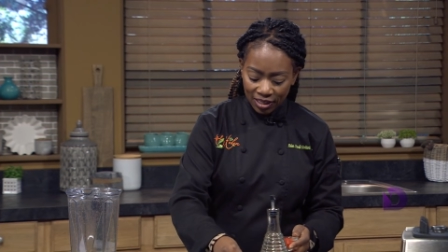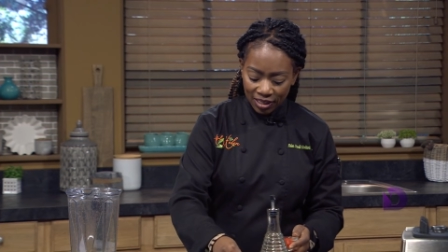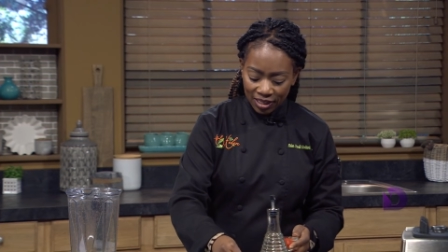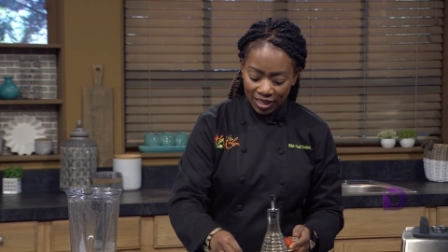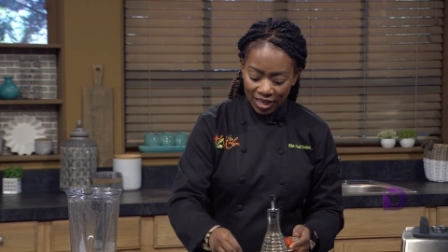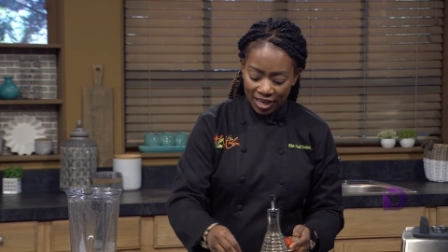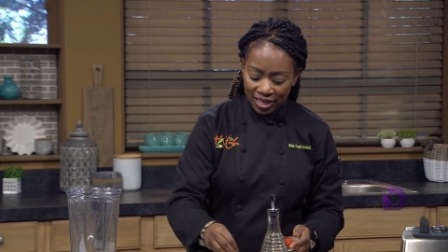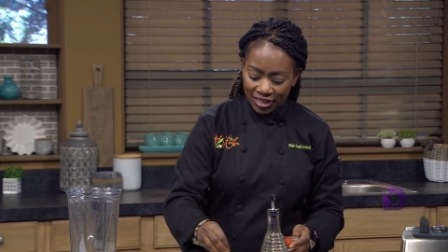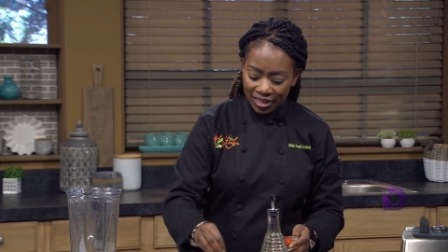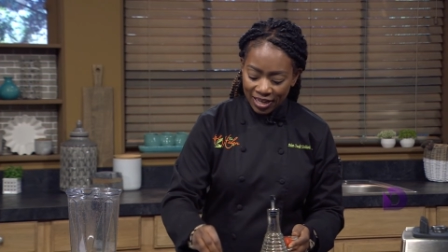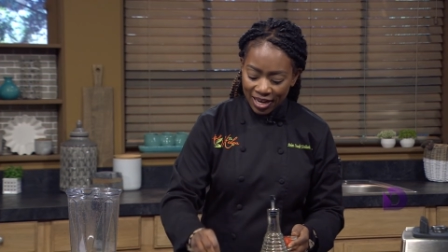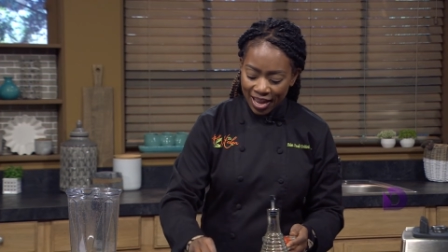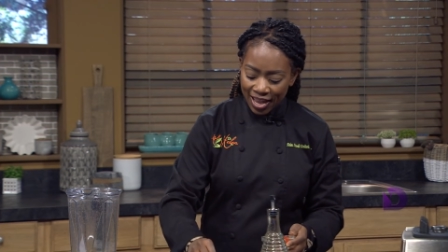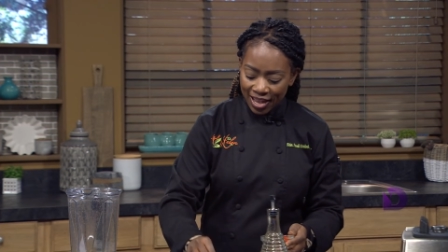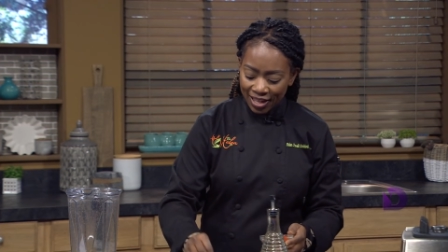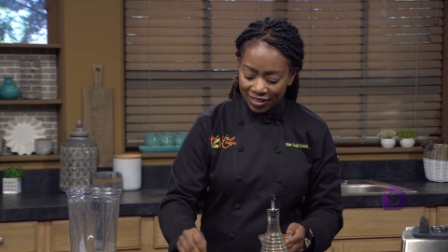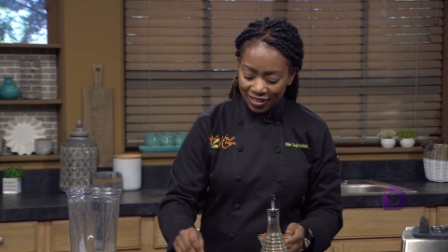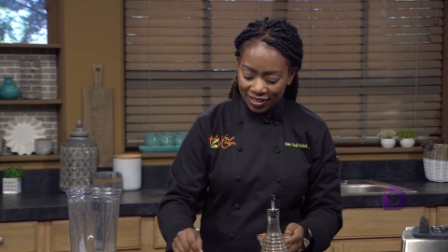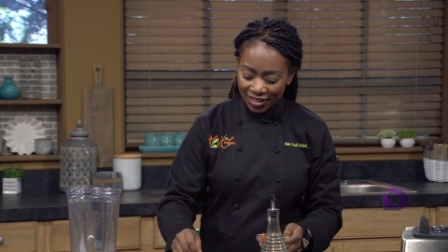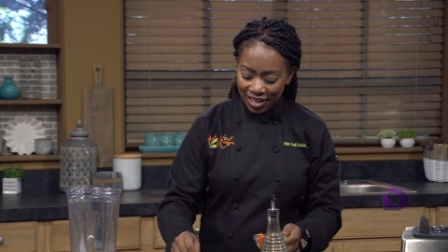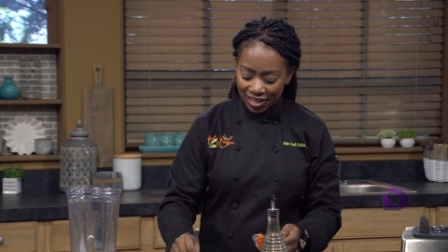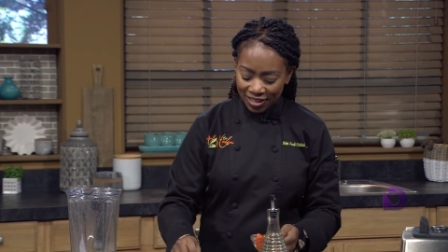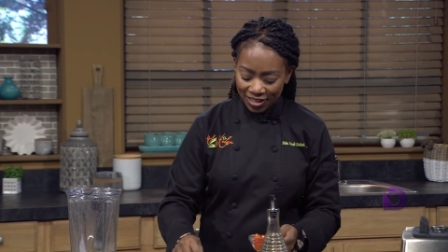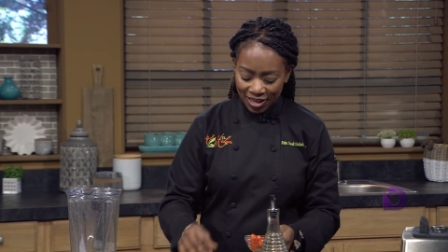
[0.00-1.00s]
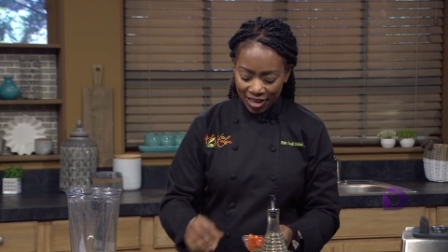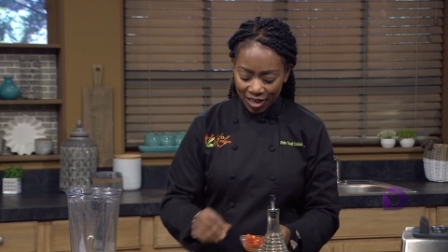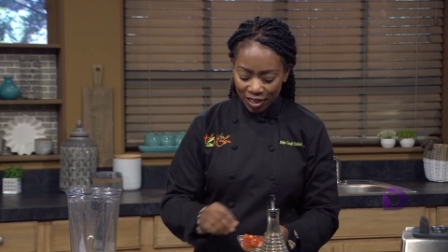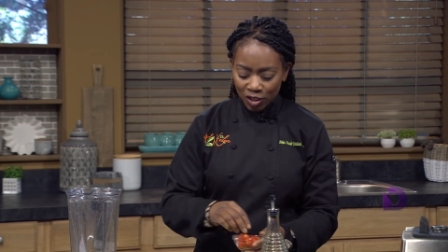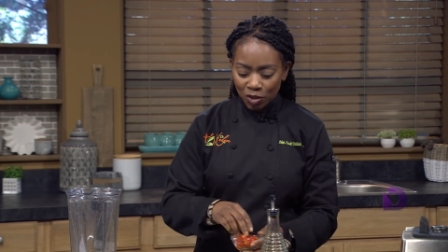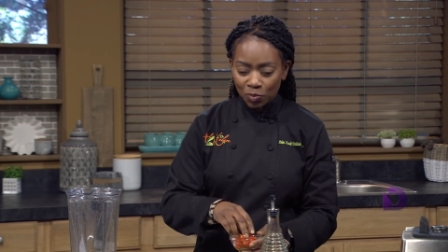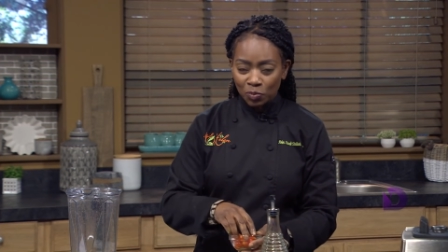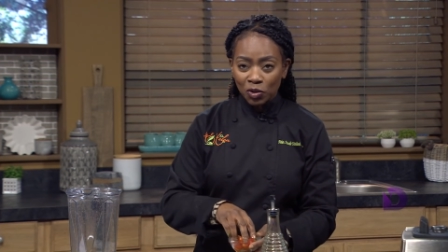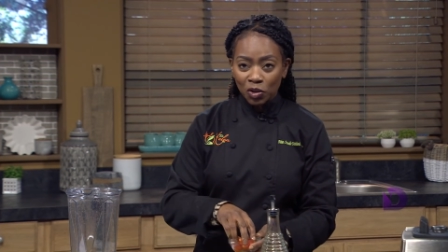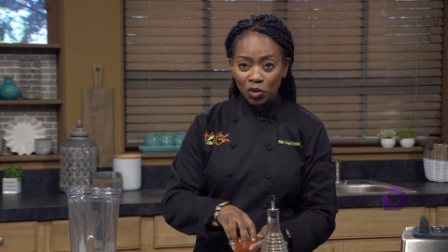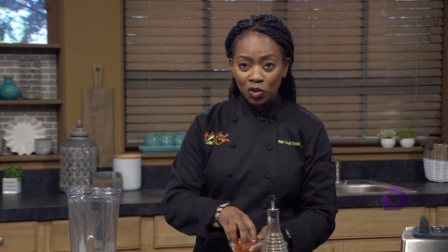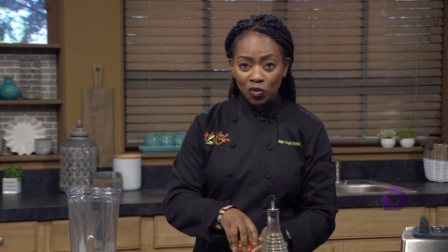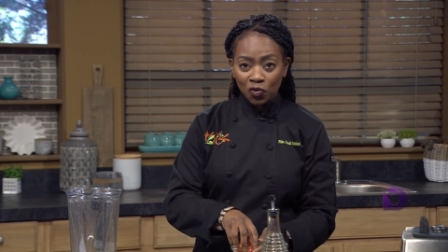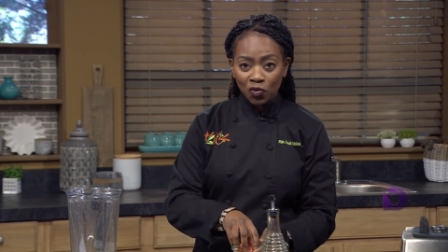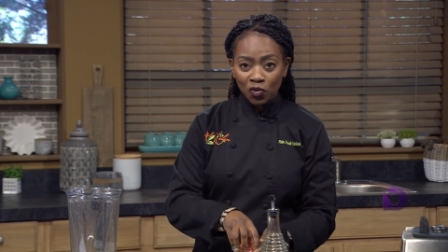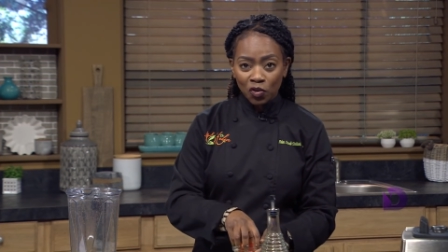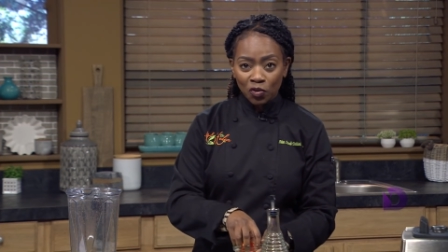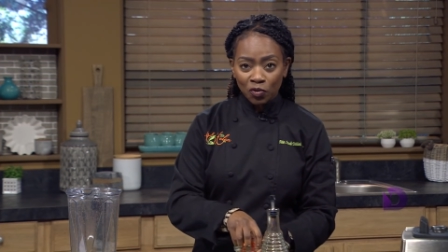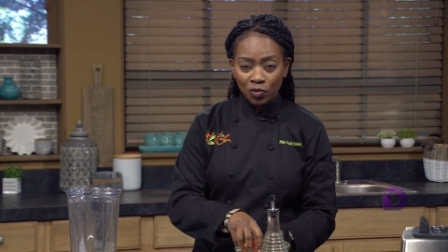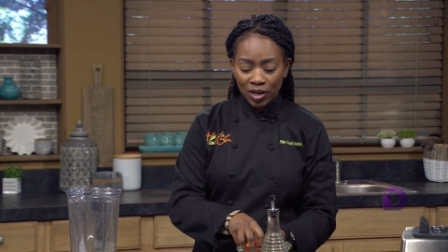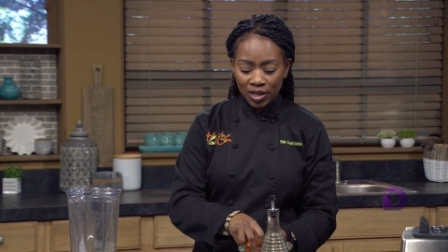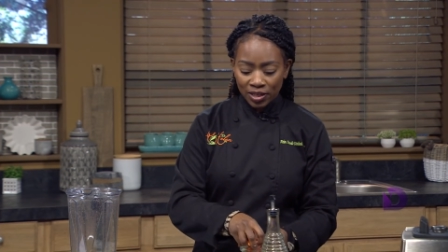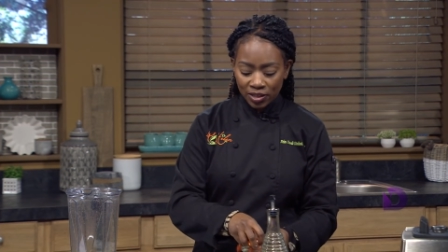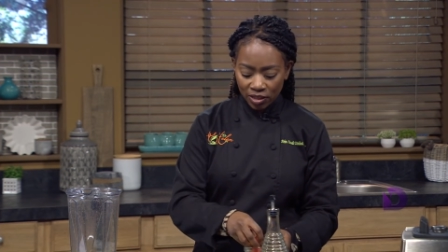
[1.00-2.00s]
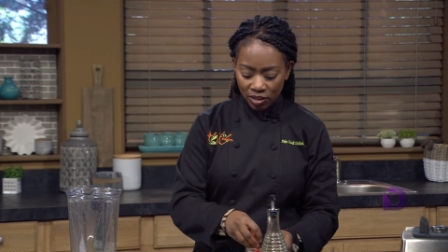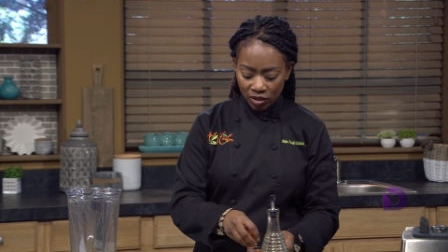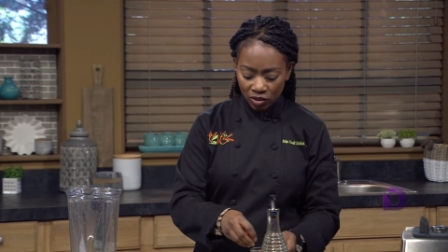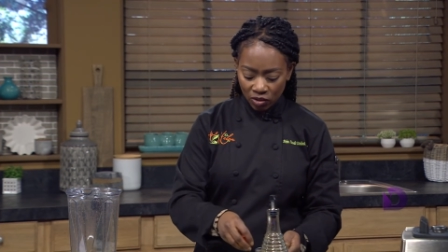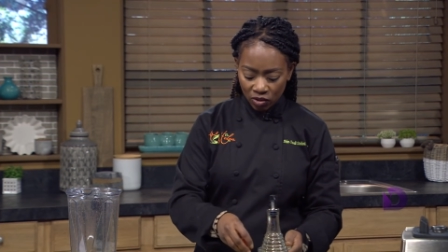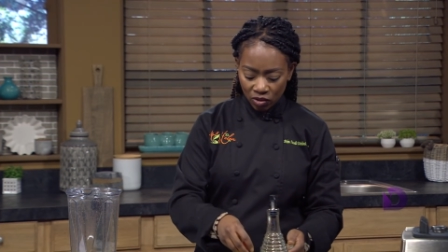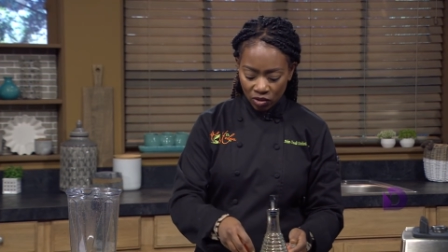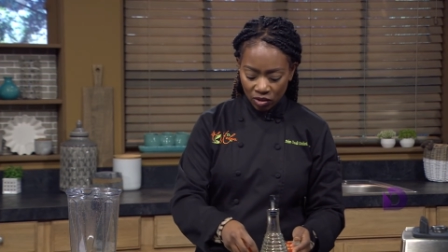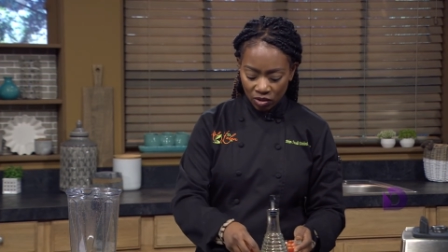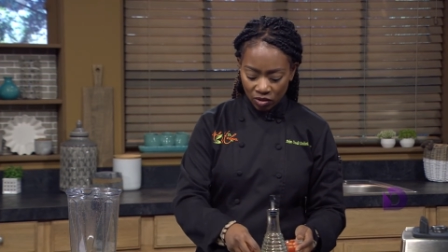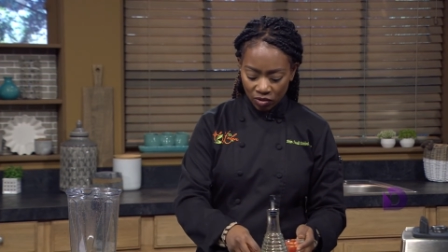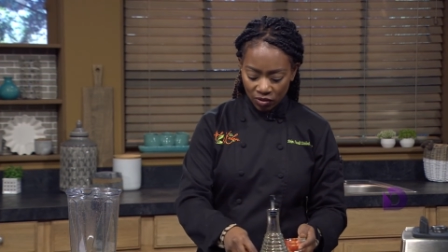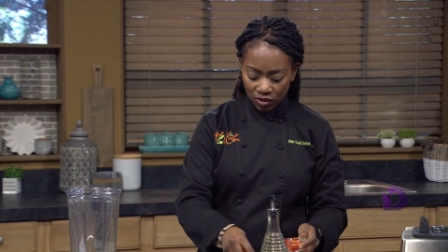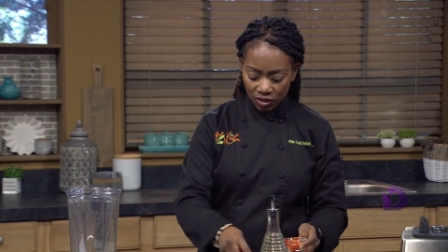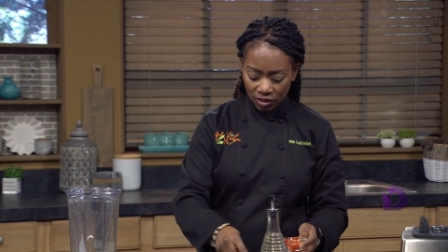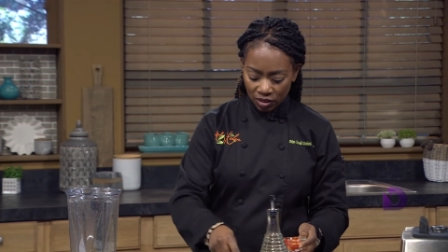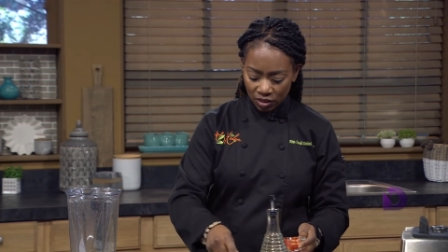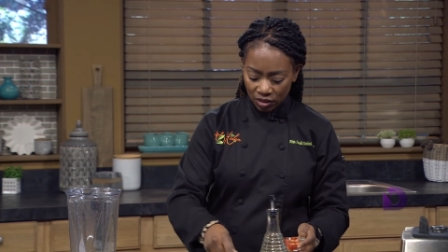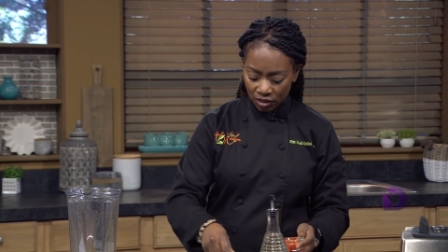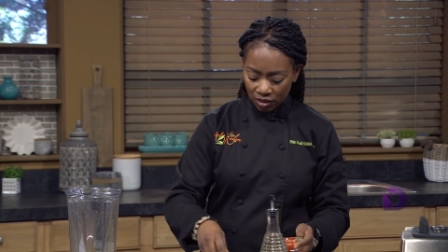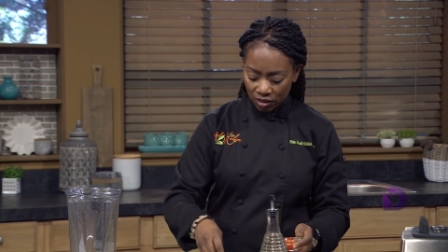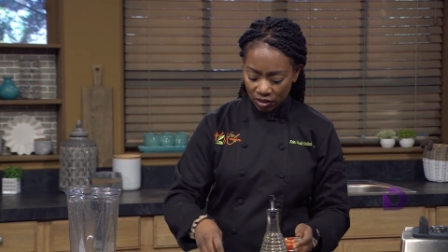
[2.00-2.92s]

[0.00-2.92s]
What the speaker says: and it adds that nice beautiful redness to it.